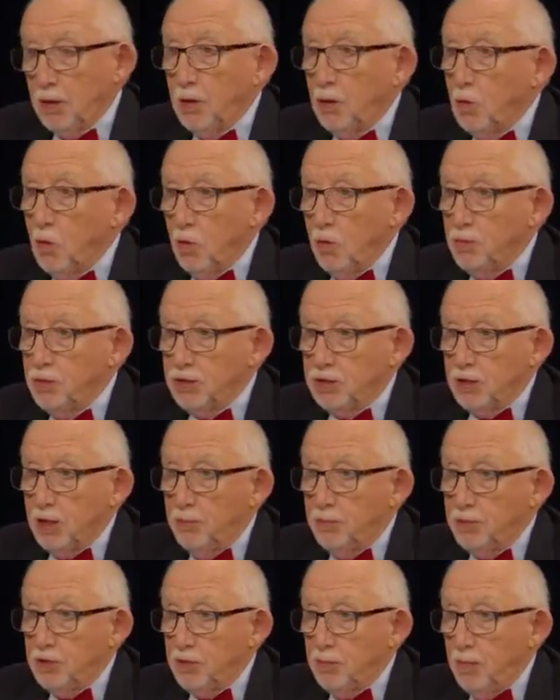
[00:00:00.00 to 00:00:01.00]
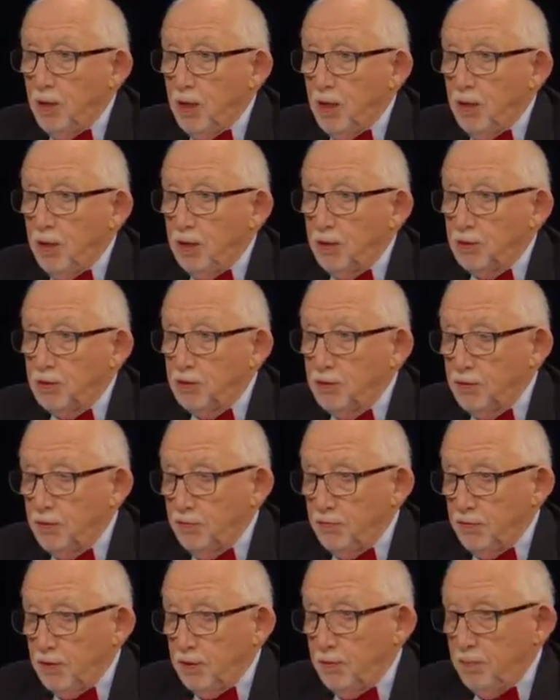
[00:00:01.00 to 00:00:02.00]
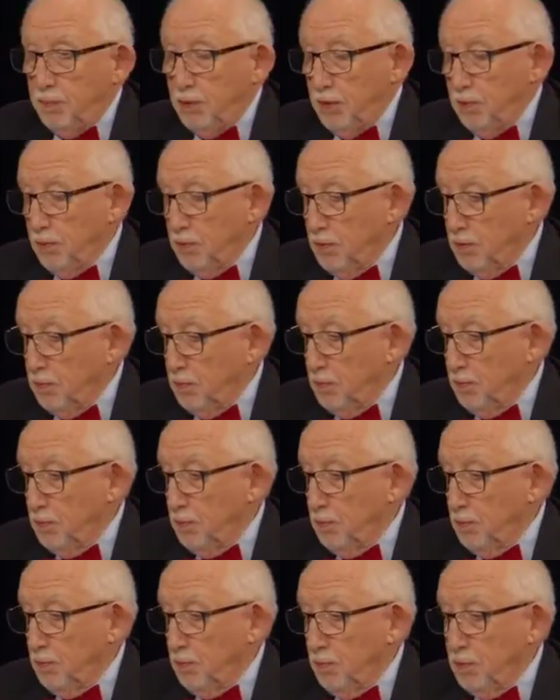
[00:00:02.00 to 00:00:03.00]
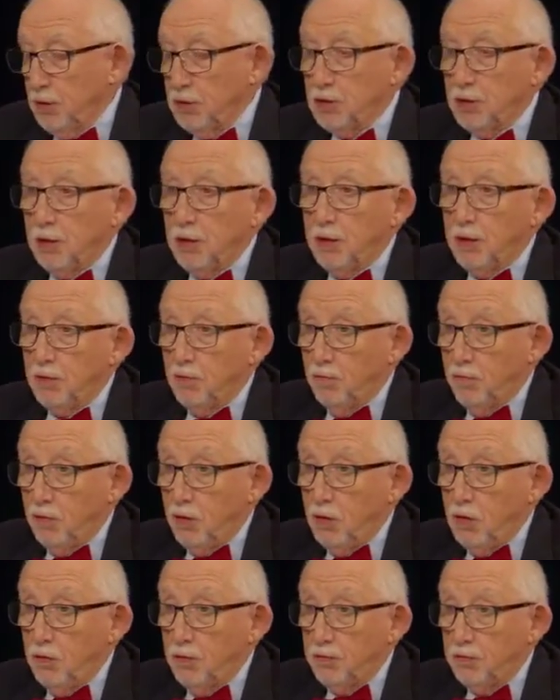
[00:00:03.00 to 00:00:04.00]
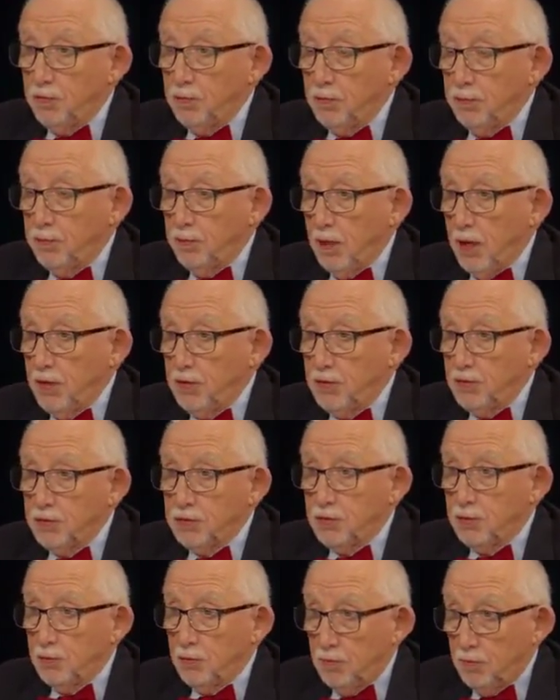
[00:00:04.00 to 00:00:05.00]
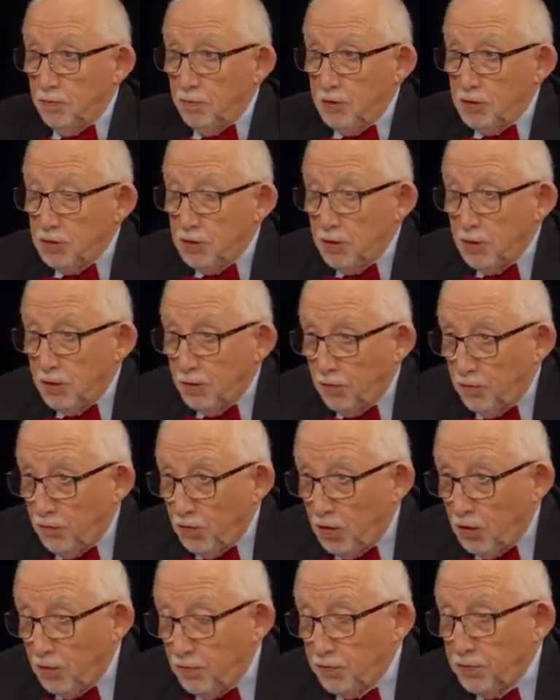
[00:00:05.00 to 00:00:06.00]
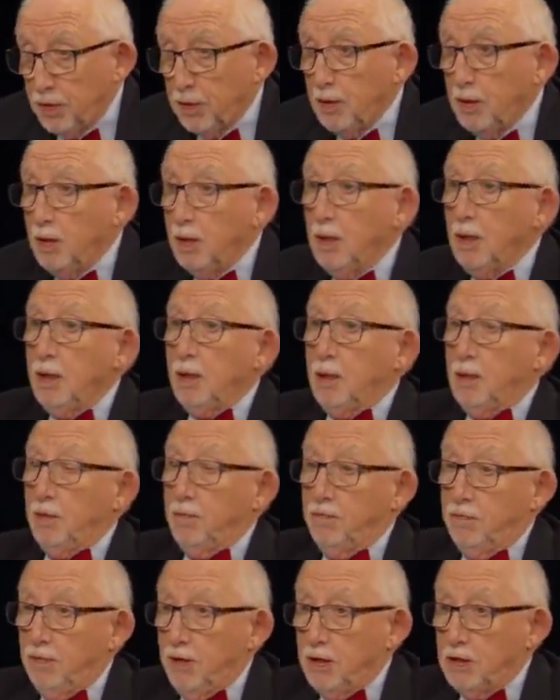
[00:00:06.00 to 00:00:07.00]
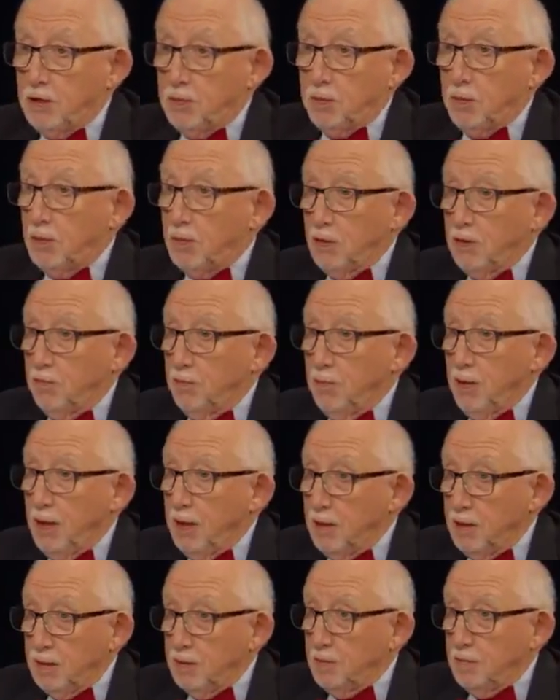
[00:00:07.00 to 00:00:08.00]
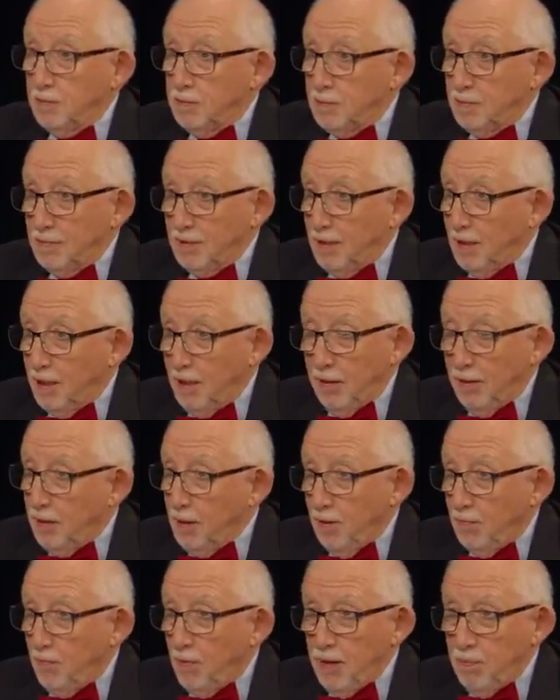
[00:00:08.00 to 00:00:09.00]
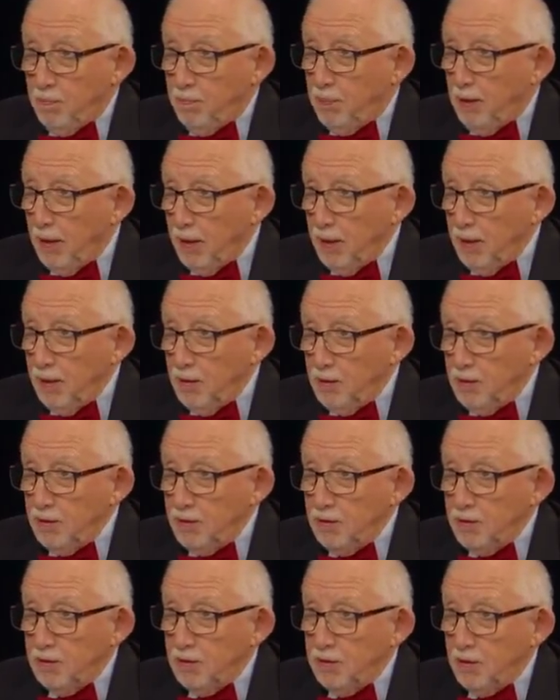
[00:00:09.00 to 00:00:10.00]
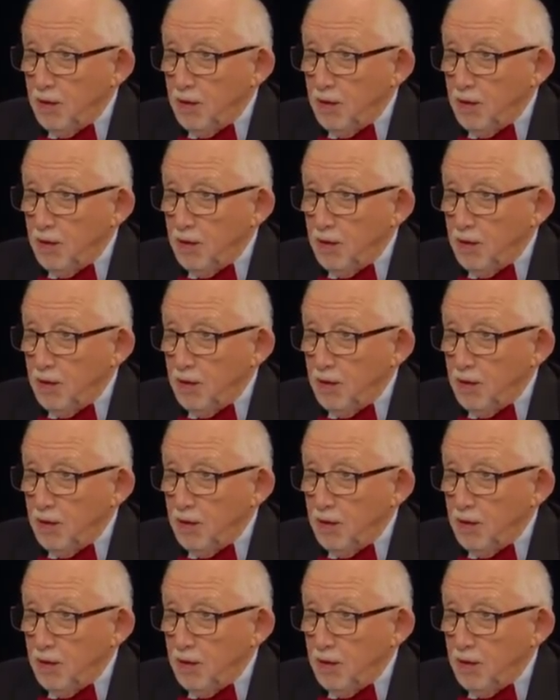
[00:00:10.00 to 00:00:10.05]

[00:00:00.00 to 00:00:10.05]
enormous sums of money. Two of the people originally involved, brothers who were originally involved in Facebook, have made, I read, billions